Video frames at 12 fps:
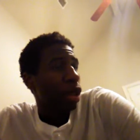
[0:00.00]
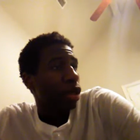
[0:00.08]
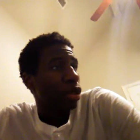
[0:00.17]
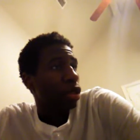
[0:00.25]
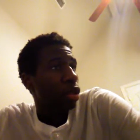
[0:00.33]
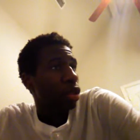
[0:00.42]

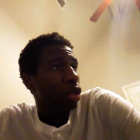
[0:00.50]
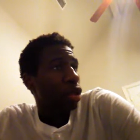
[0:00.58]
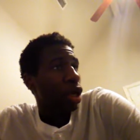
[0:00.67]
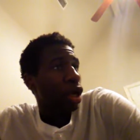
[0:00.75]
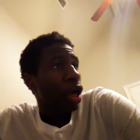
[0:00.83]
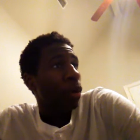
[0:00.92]
and
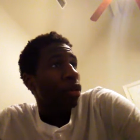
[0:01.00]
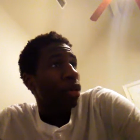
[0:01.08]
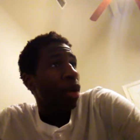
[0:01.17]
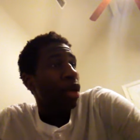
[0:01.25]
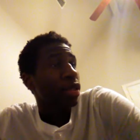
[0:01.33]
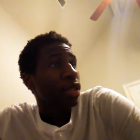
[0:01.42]
a couple
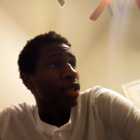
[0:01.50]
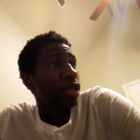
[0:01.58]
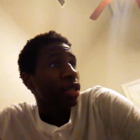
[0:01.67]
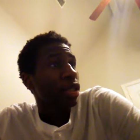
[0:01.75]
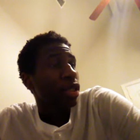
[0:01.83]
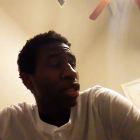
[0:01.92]
of them
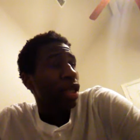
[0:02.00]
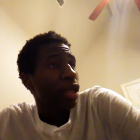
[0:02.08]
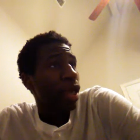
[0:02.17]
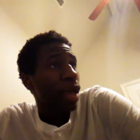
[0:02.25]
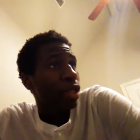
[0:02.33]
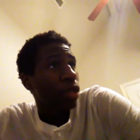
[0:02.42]

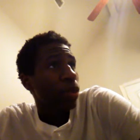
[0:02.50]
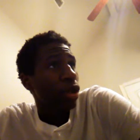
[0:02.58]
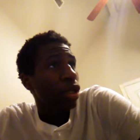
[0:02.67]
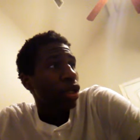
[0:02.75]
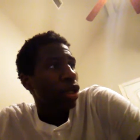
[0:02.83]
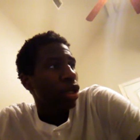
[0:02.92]
said yes,
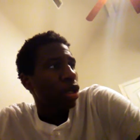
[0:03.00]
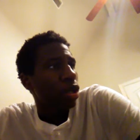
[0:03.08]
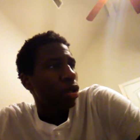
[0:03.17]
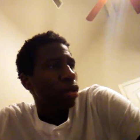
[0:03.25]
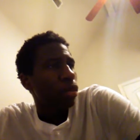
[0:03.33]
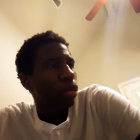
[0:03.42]
but
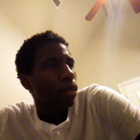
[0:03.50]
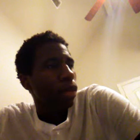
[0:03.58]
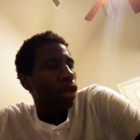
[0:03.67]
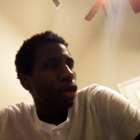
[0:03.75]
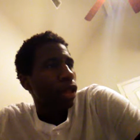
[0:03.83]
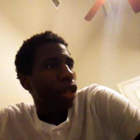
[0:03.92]

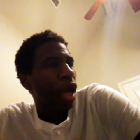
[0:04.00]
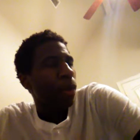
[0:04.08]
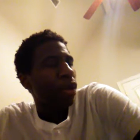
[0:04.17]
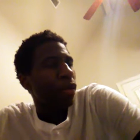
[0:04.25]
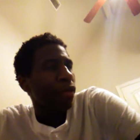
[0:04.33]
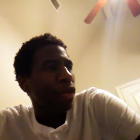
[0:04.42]
a
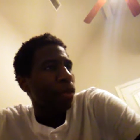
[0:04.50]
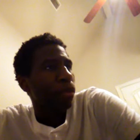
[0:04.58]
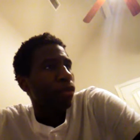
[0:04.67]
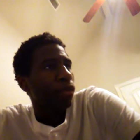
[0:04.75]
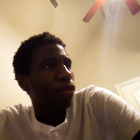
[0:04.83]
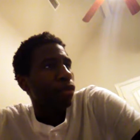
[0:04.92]
couple of
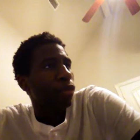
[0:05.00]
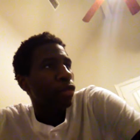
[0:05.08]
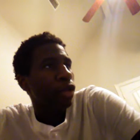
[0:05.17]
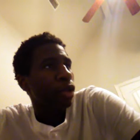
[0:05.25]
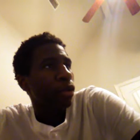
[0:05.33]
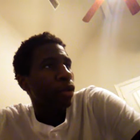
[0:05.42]
them
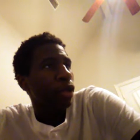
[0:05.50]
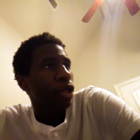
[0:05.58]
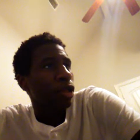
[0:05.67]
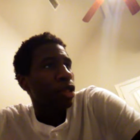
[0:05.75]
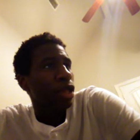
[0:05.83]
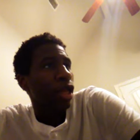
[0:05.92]
didn't
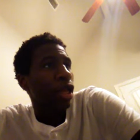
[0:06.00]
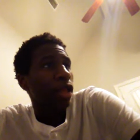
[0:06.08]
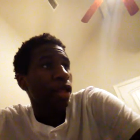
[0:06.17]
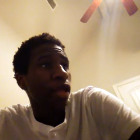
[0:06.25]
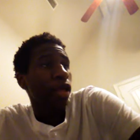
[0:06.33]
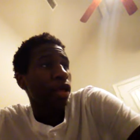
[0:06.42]
really say
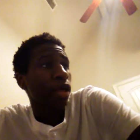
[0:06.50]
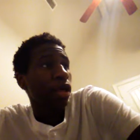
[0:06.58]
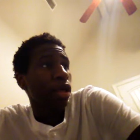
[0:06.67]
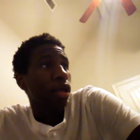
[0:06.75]
anything.